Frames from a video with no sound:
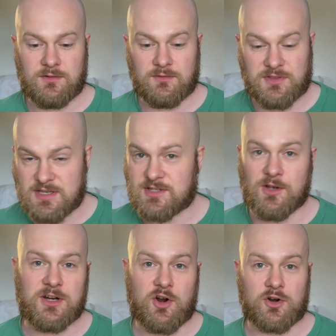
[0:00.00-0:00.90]
this
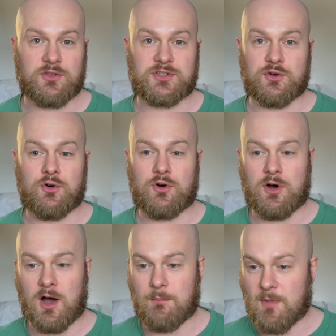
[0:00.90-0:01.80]
early on in the tour
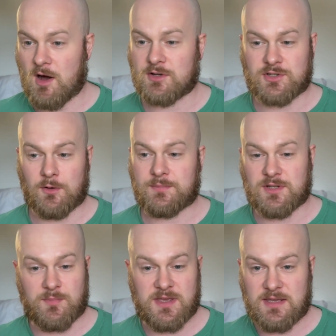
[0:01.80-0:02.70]
are marked up to
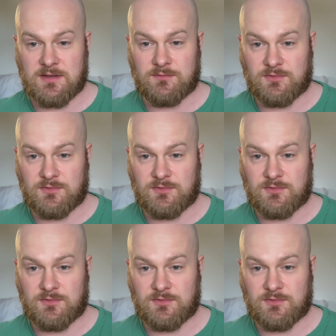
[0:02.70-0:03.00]
be,